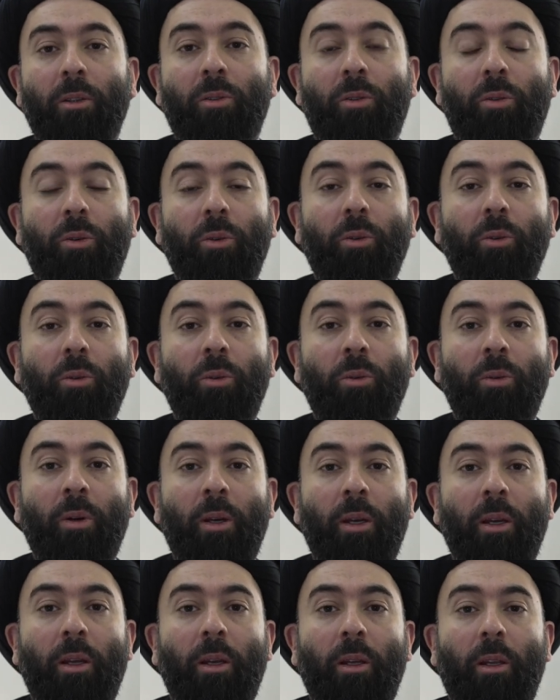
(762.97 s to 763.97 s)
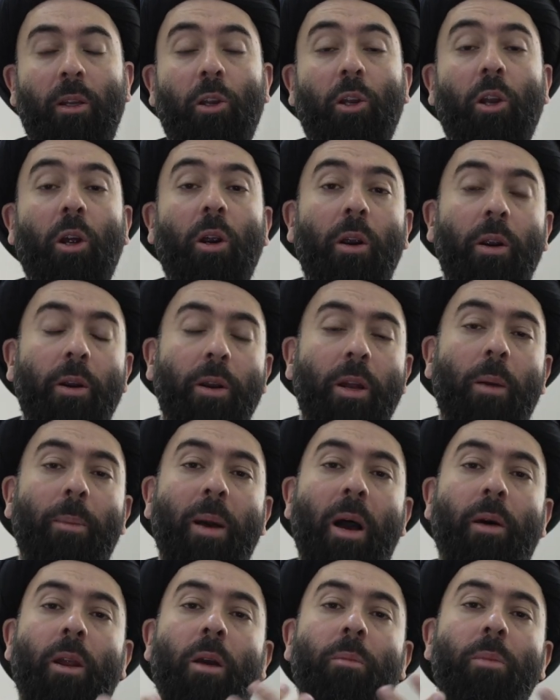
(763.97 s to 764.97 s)
to learn
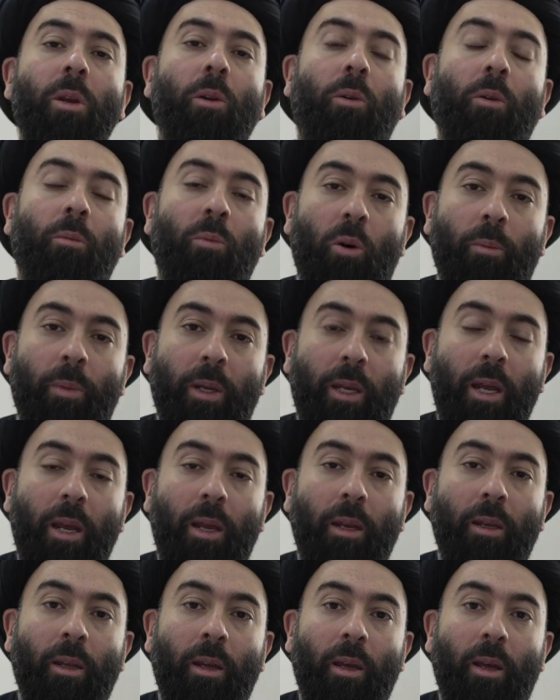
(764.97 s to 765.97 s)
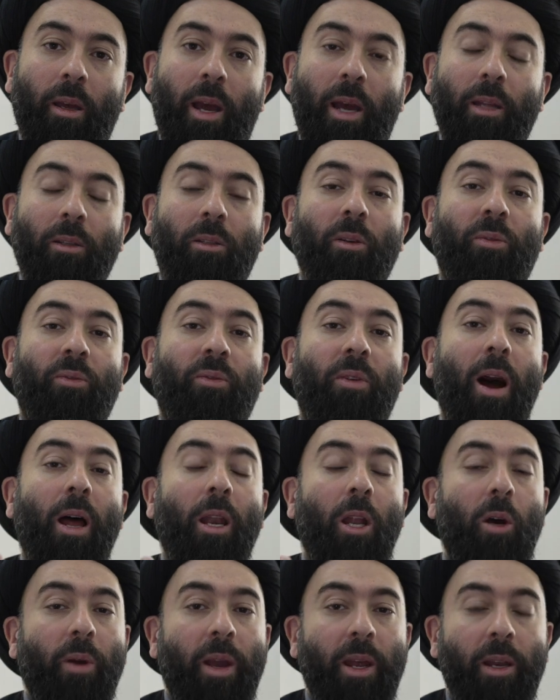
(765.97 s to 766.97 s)
about Amir al-Mu'mineen and to
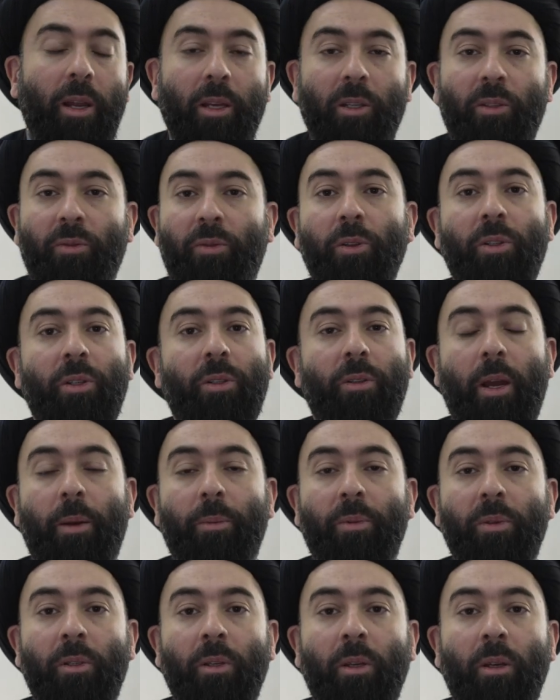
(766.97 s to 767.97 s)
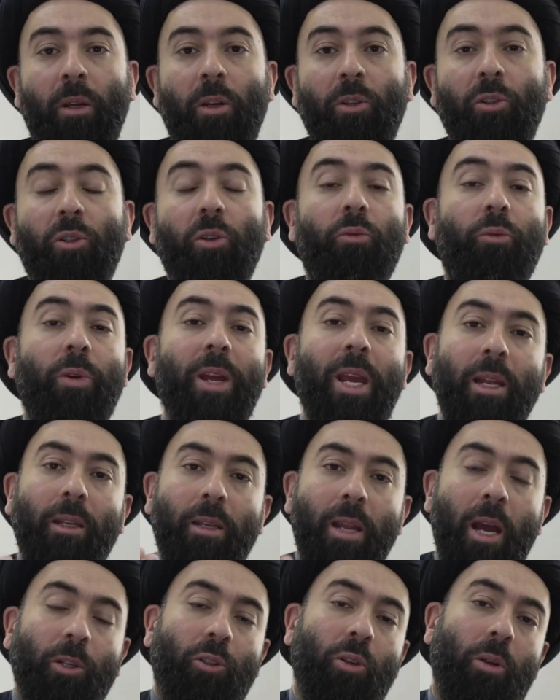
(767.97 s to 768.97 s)
follow in his footsteps. To
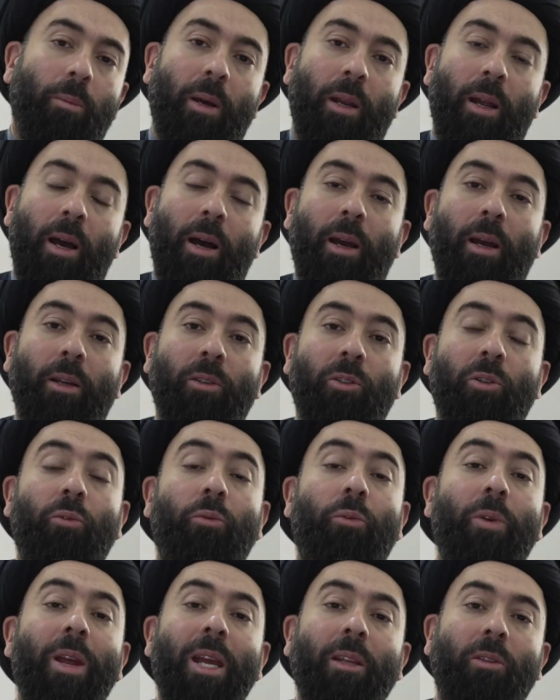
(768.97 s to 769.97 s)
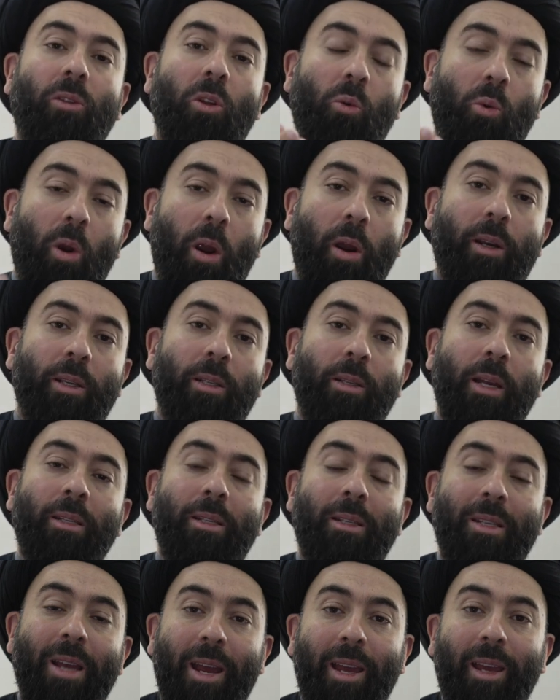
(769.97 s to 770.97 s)
read Nahj al-Balagha, to read the works and
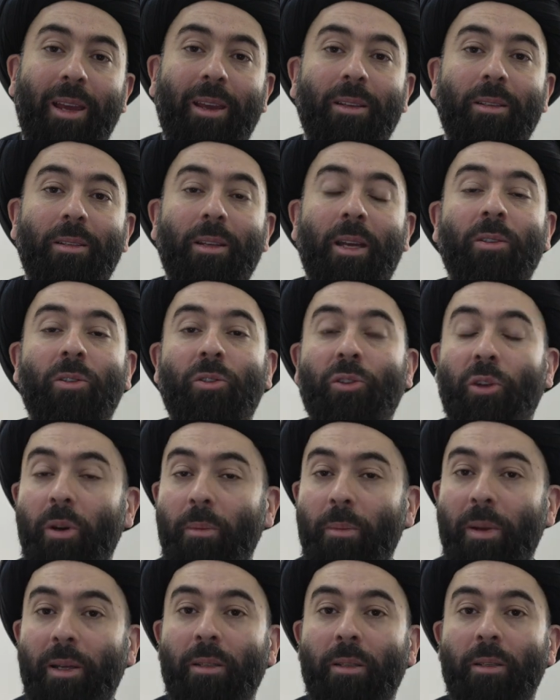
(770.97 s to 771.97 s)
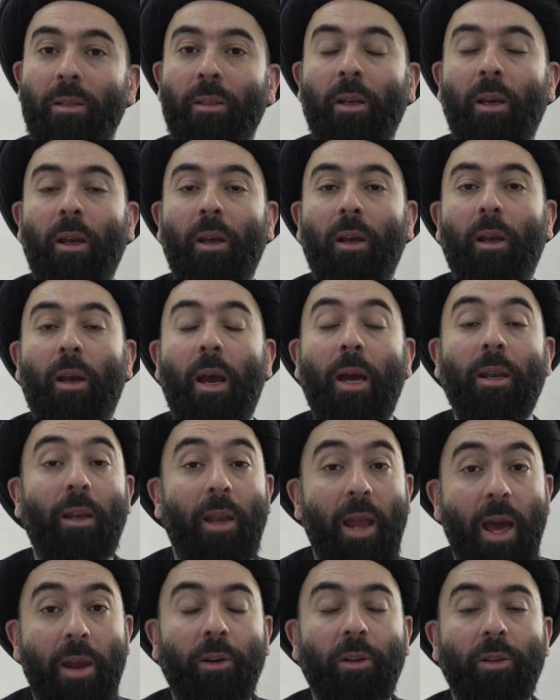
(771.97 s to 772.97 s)
sayings and sermons and
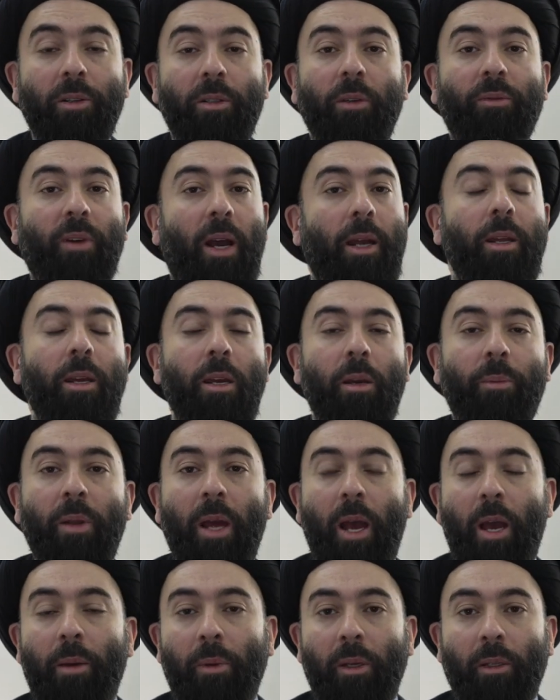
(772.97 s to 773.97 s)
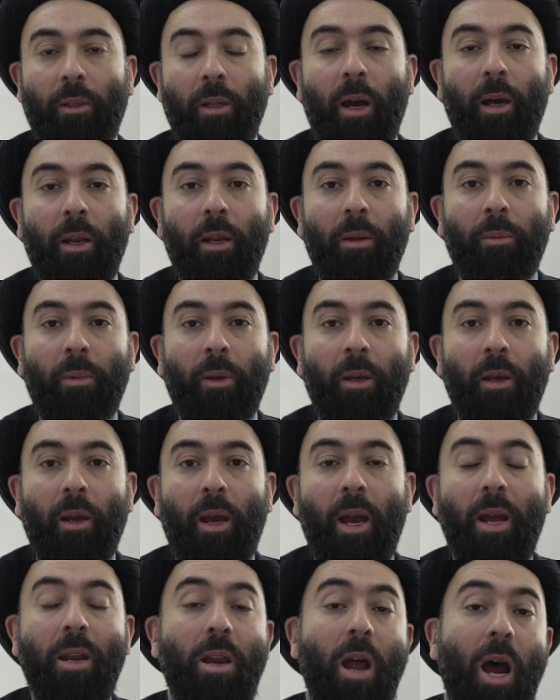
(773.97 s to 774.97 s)
letters of Ali ibn Abi Talib
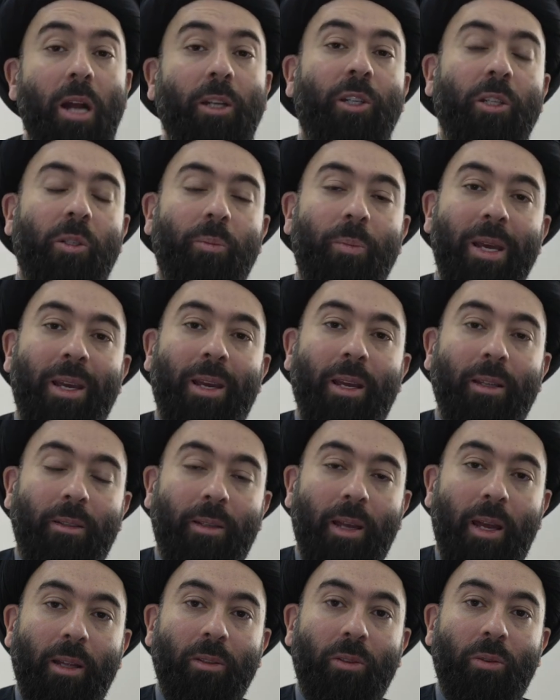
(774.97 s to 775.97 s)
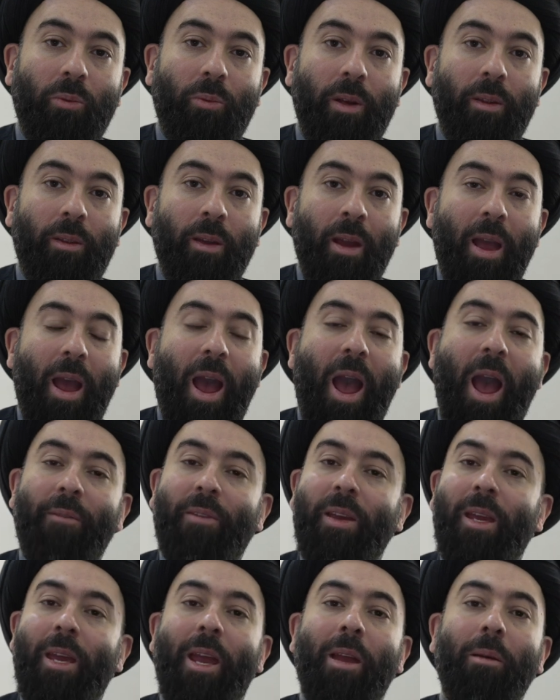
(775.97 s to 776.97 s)
and not just be content with
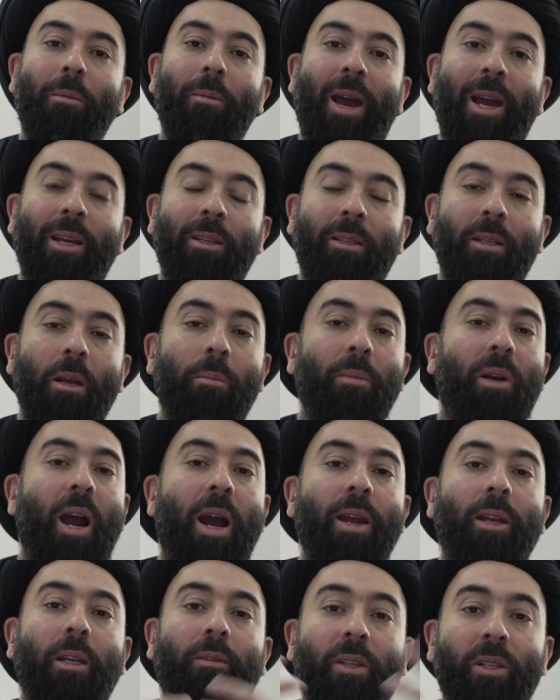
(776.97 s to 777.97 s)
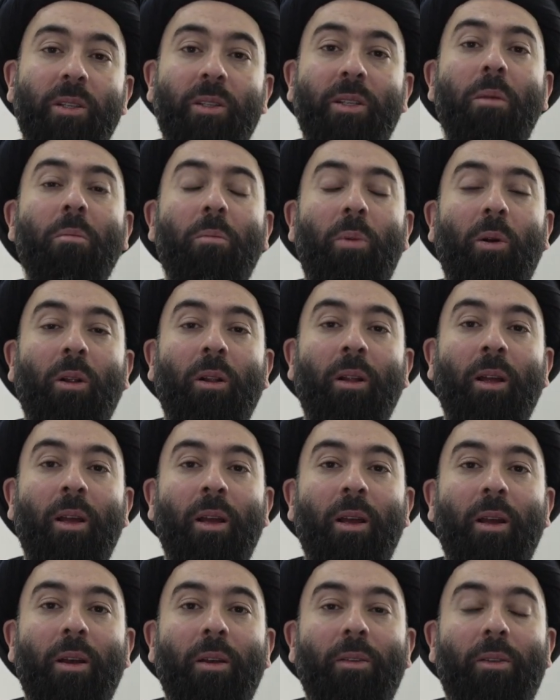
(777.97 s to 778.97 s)
having him as some kind of a symbol
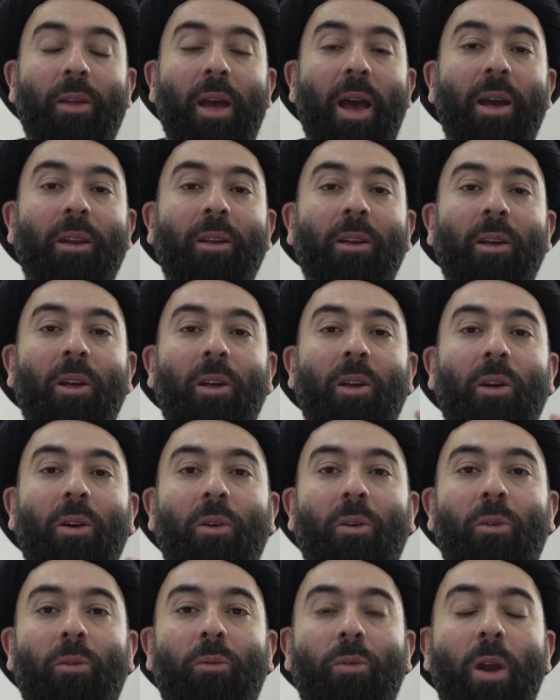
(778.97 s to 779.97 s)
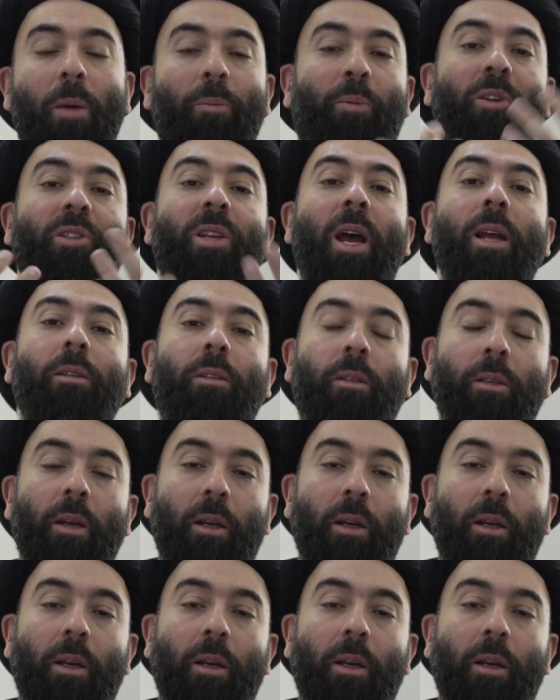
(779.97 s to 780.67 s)
that represents